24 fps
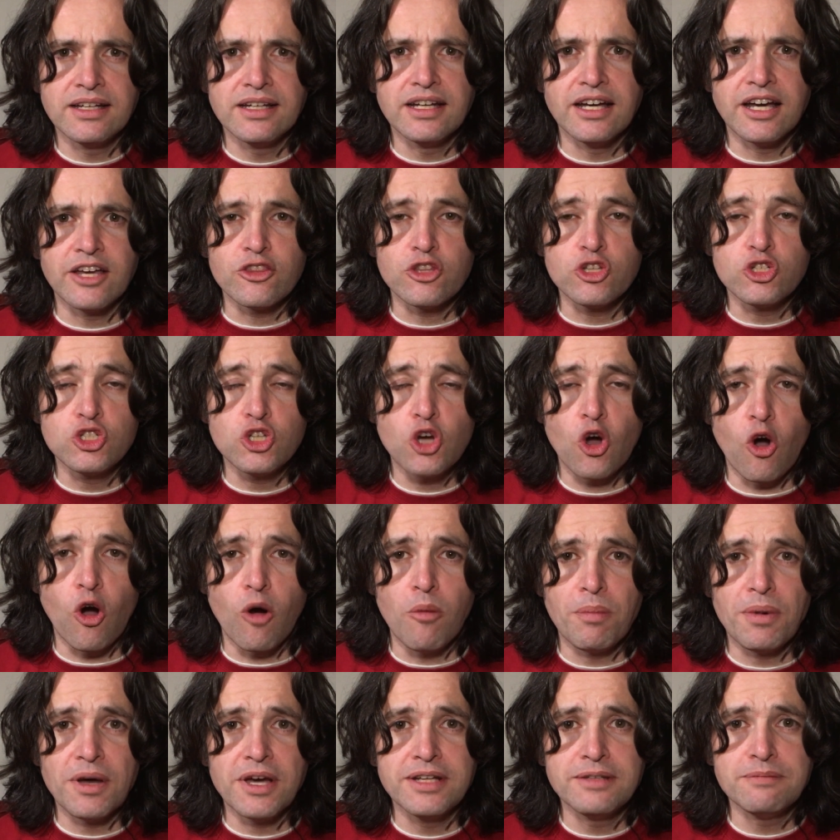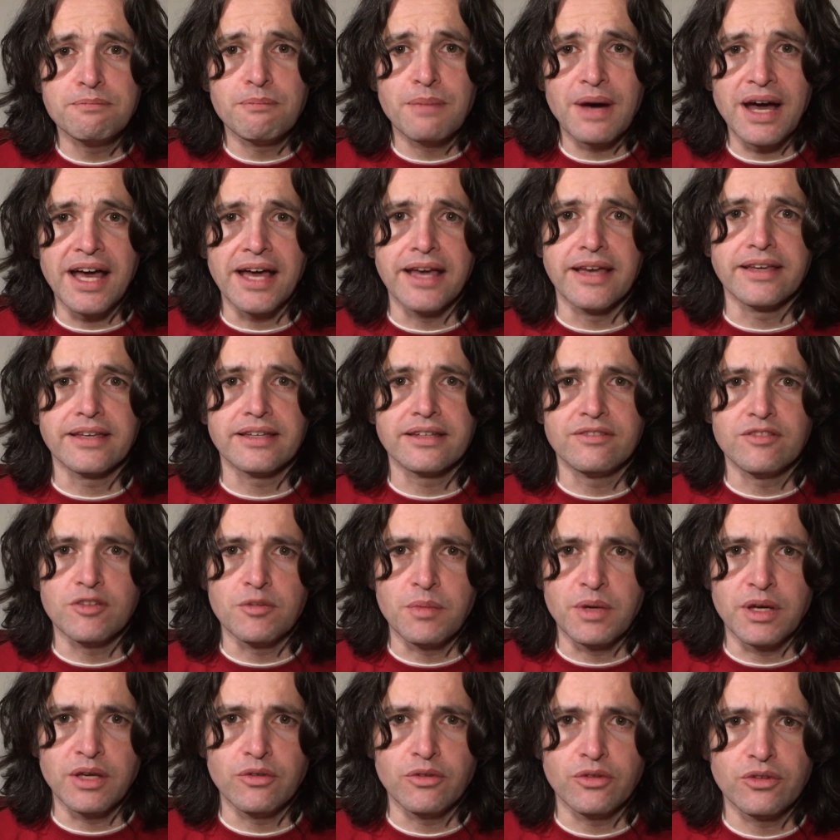at the top and back of the
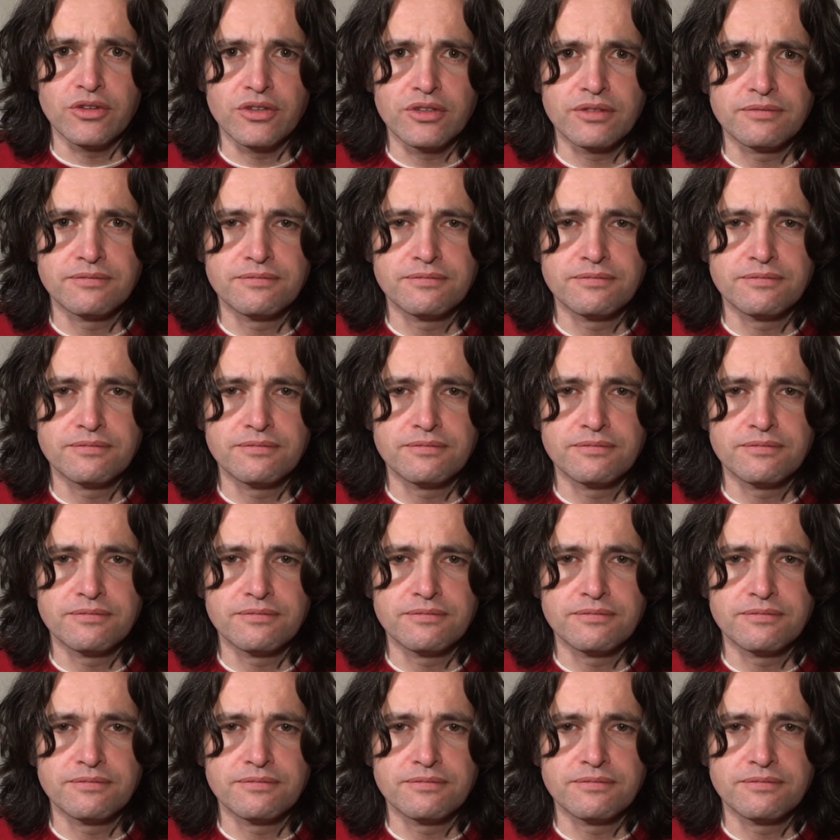mouth.